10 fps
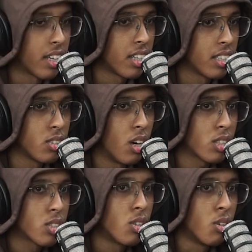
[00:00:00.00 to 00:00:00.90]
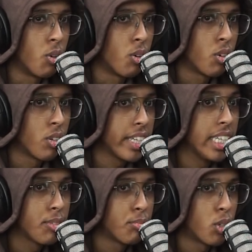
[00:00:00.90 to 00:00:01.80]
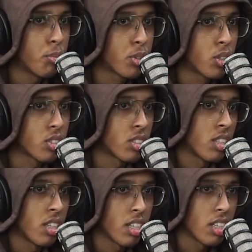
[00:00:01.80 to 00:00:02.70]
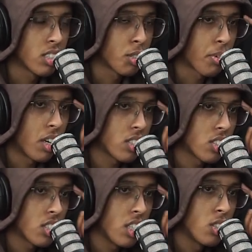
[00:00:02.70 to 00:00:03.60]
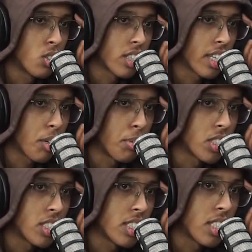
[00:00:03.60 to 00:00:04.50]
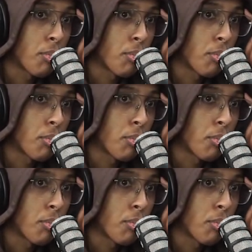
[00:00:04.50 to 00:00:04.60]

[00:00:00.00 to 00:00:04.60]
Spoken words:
And you also eat more because subconsciously you're thinking about shit.